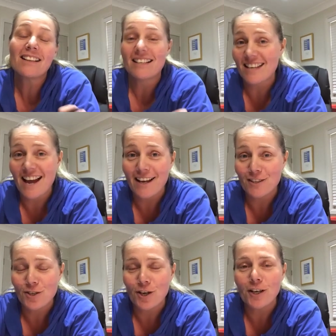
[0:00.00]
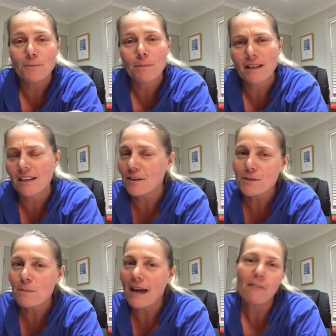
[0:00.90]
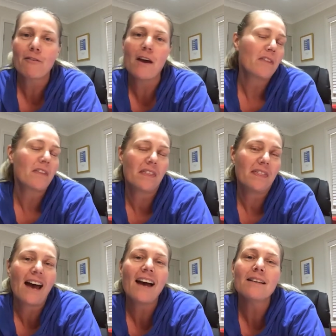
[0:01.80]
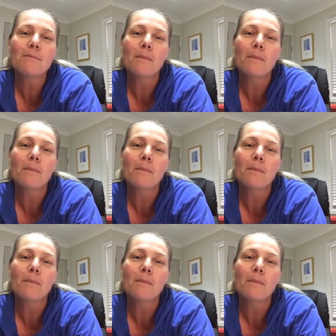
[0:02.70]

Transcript: clay target shot, but it goes back further than that.